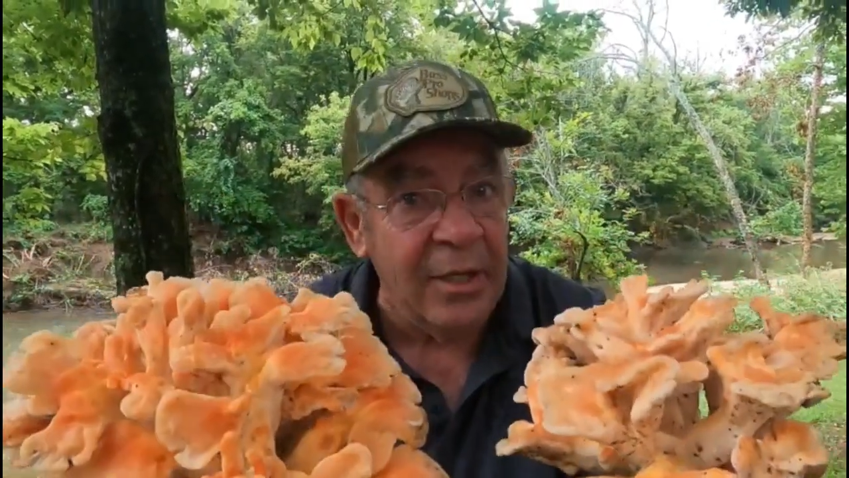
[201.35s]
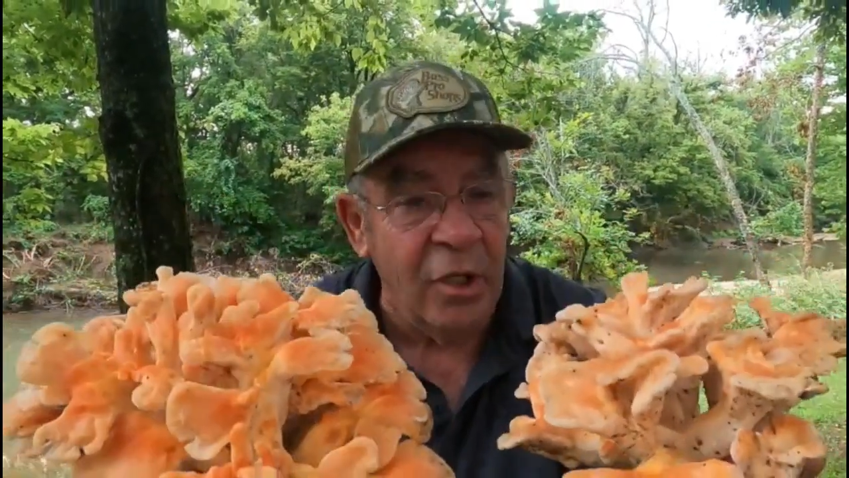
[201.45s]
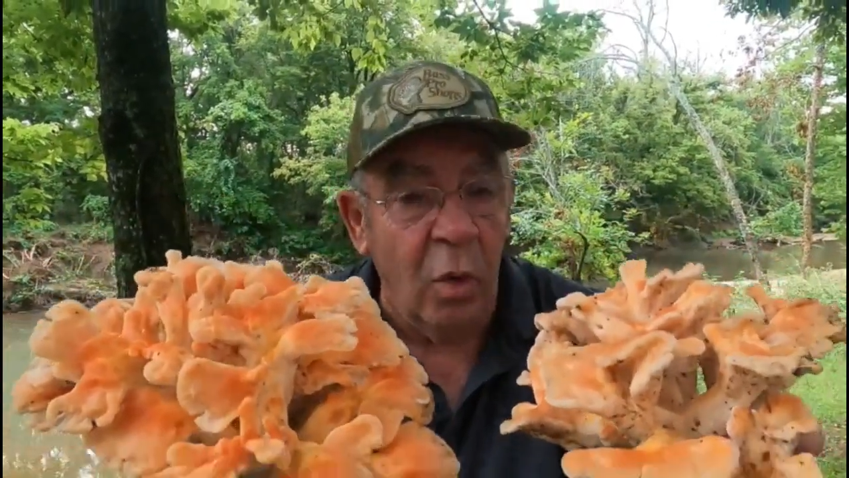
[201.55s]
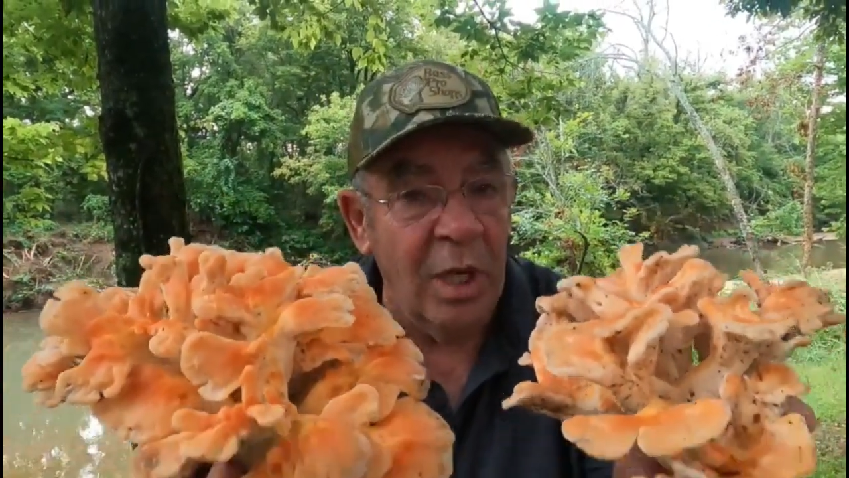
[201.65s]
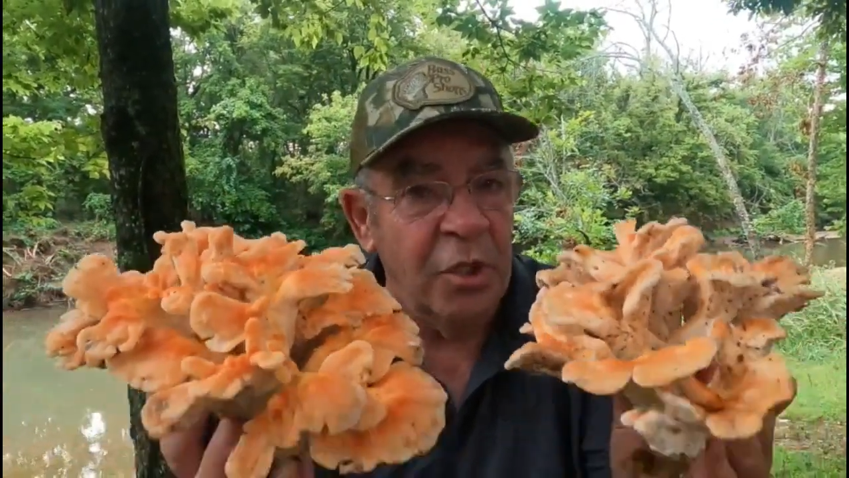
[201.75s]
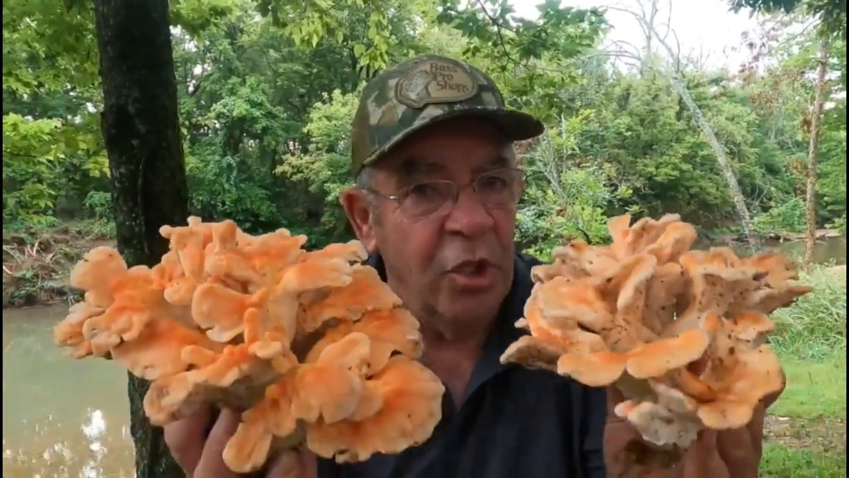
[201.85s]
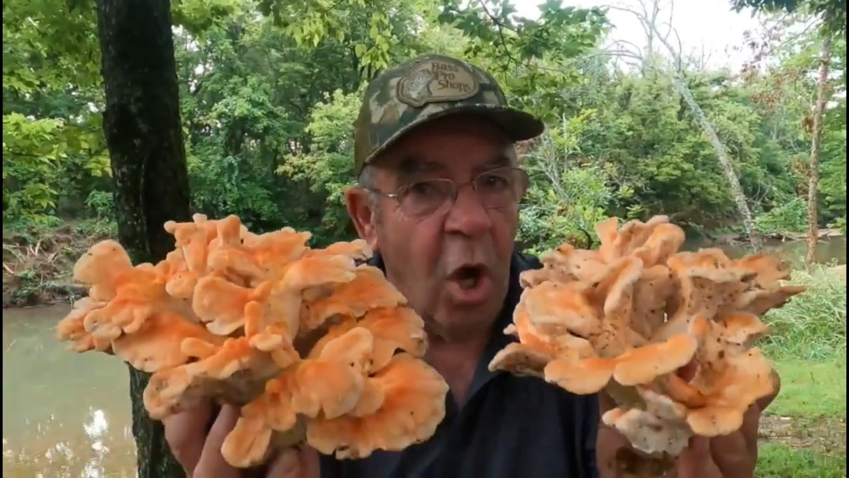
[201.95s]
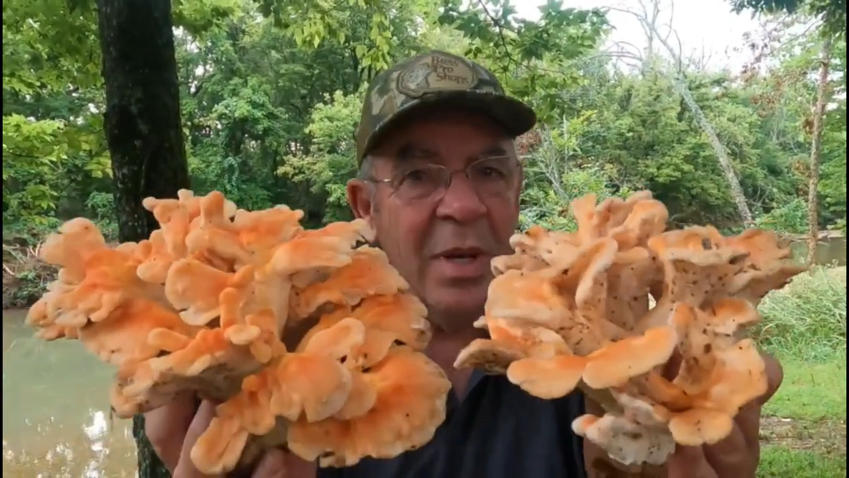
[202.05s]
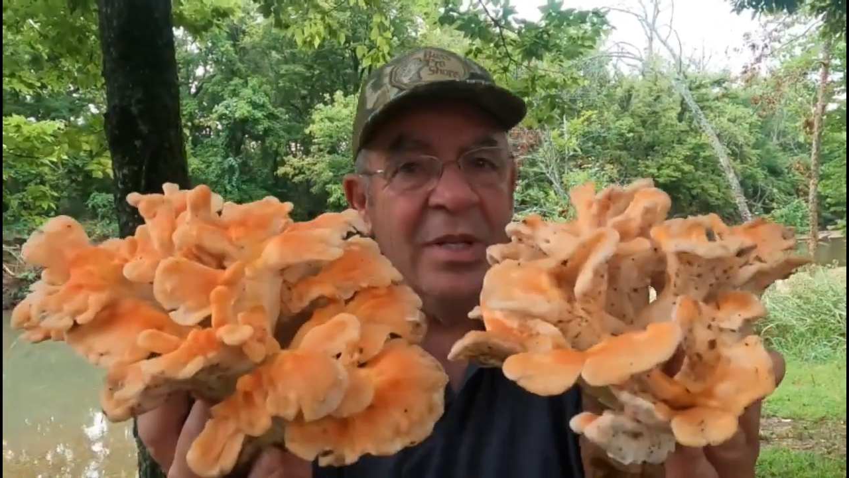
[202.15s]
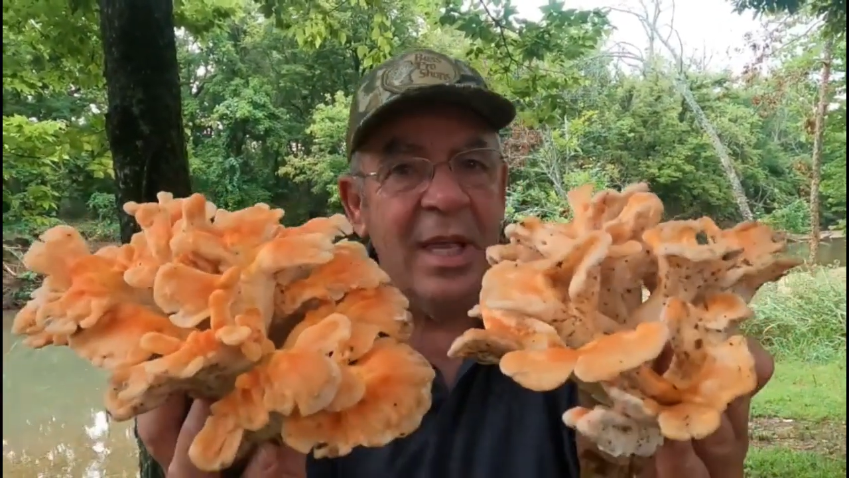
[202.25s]
So let's
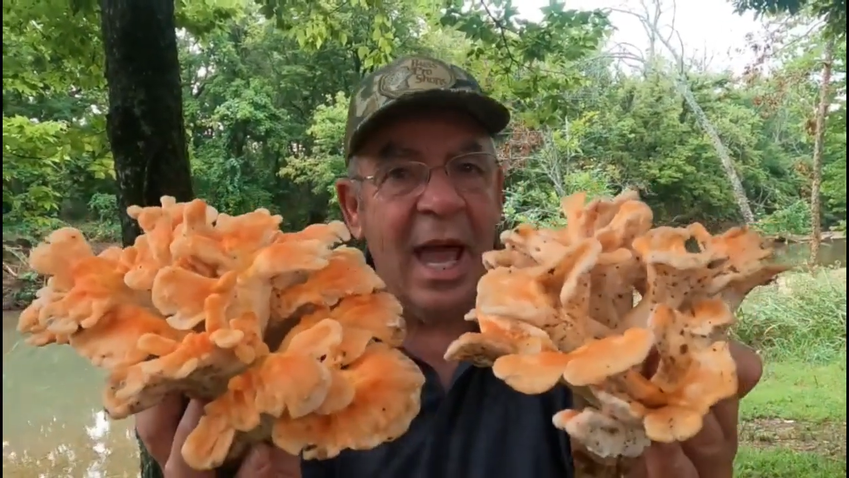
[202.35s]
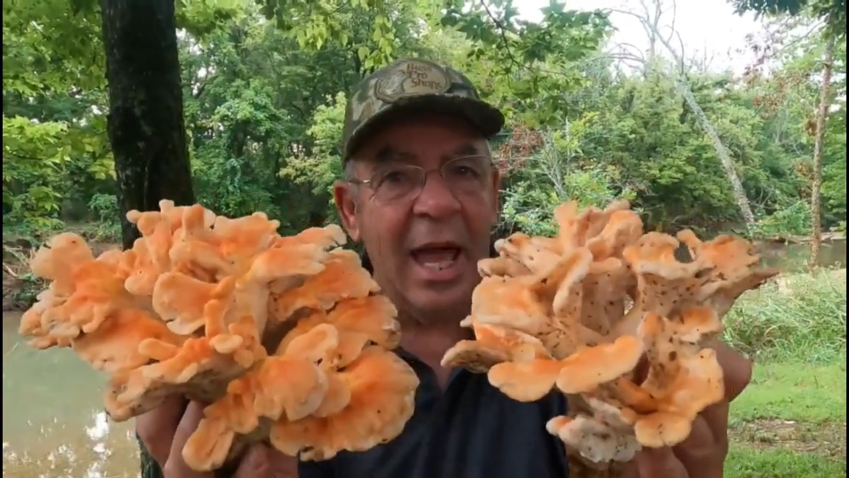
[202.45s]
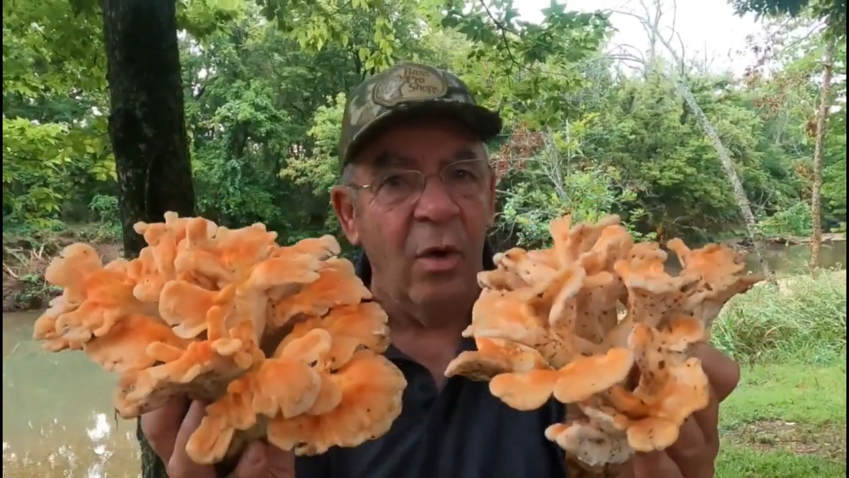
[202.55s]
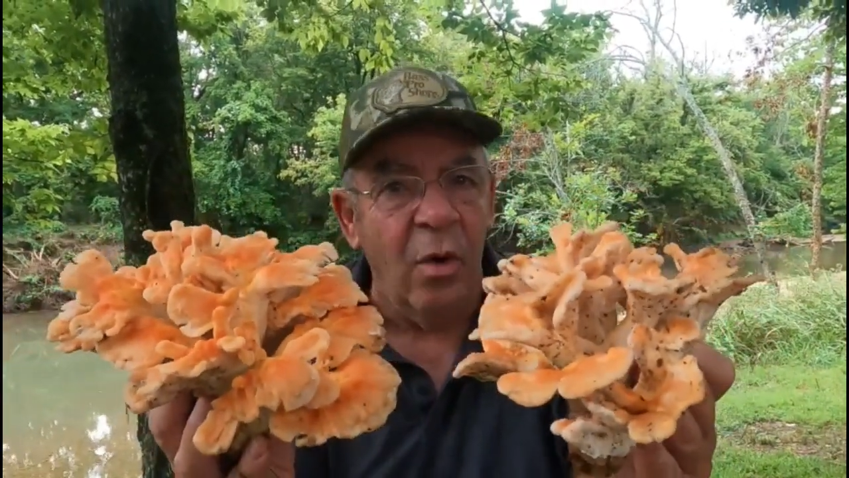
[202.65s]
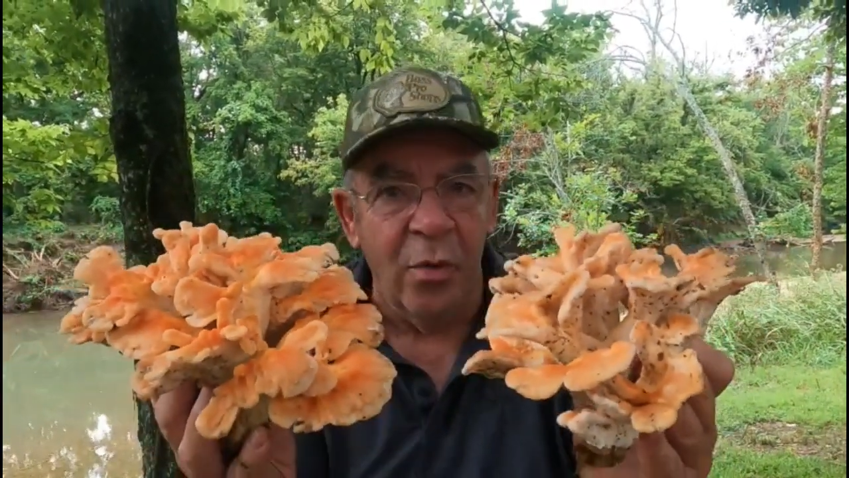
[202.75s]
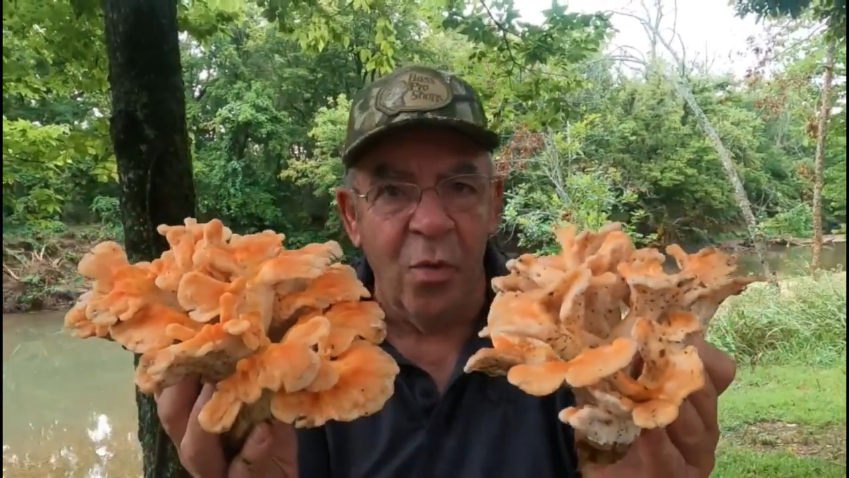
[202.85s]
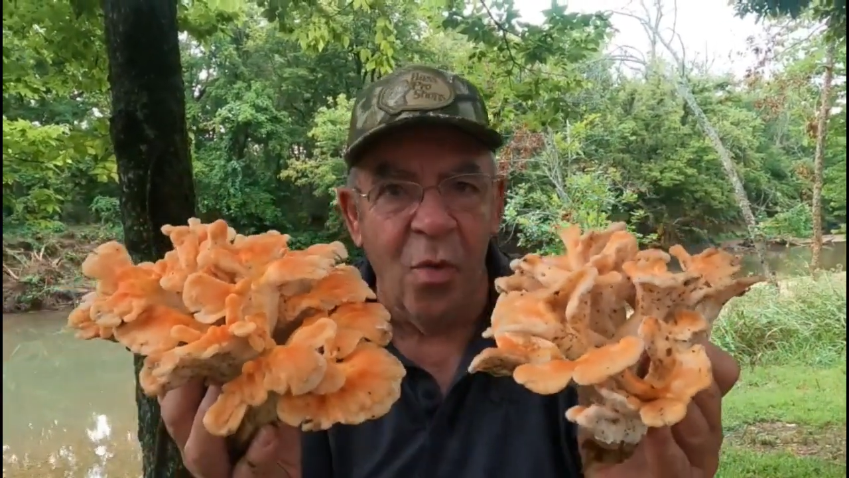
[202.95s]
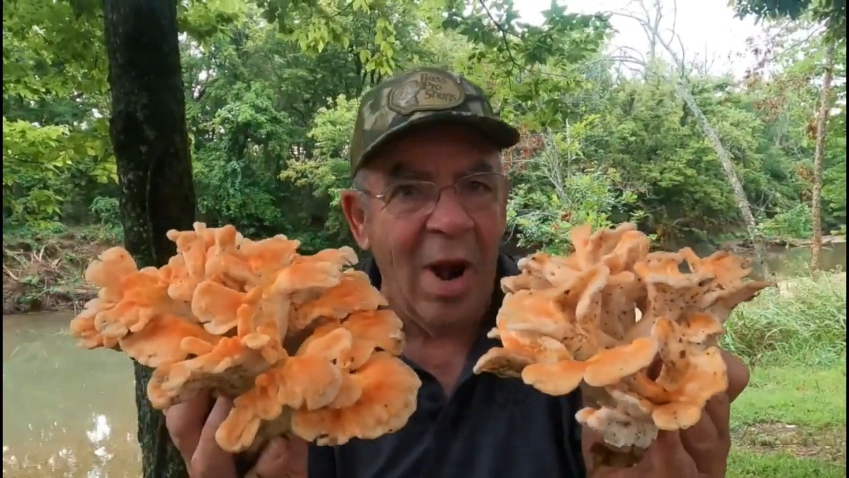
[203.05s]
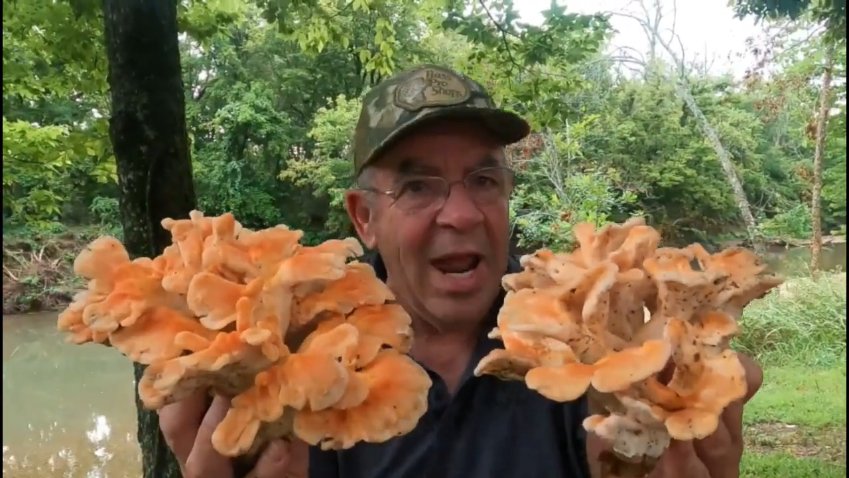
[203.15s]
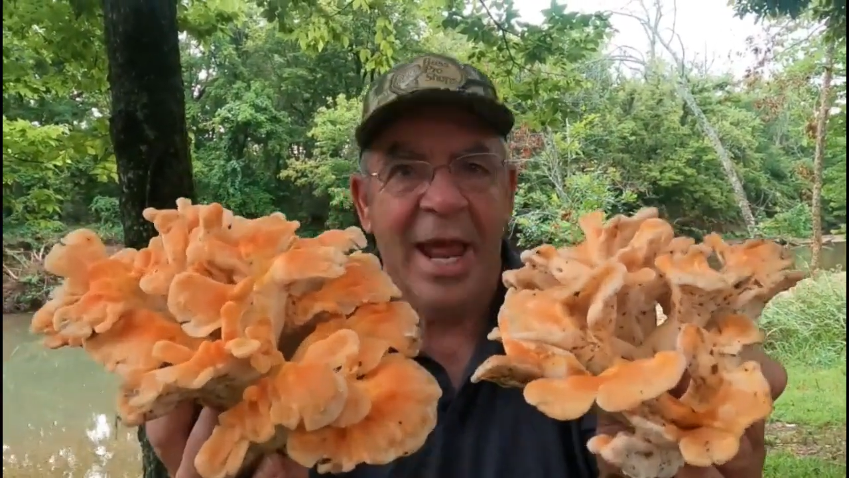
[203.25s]
go inside
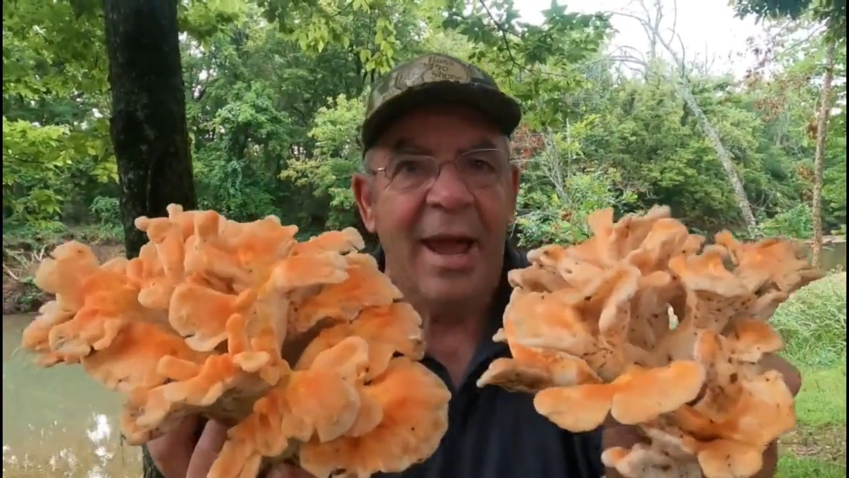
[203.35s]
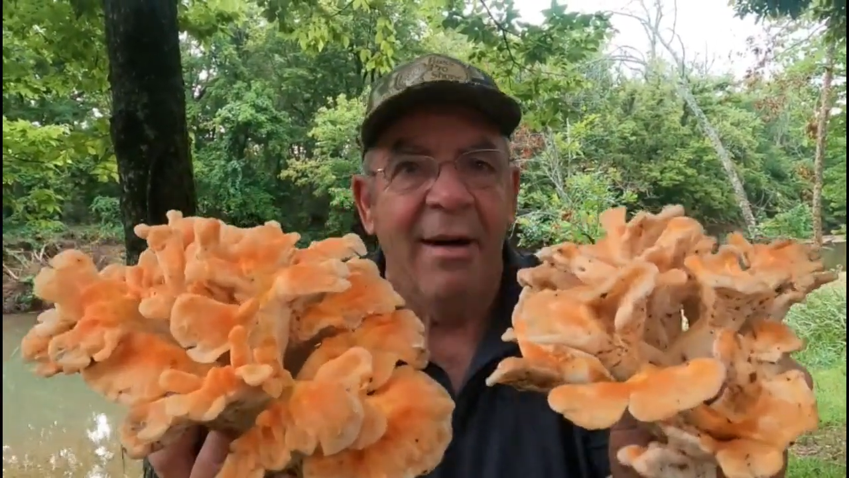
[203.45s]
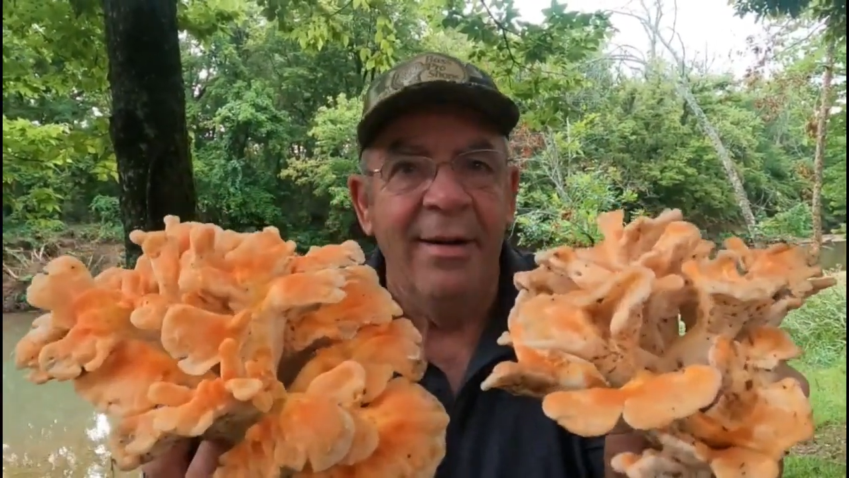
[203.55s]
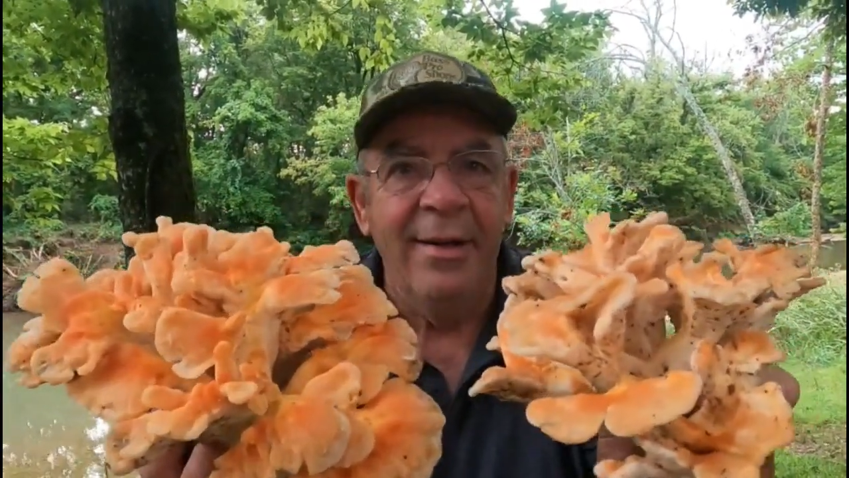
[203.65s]
right now.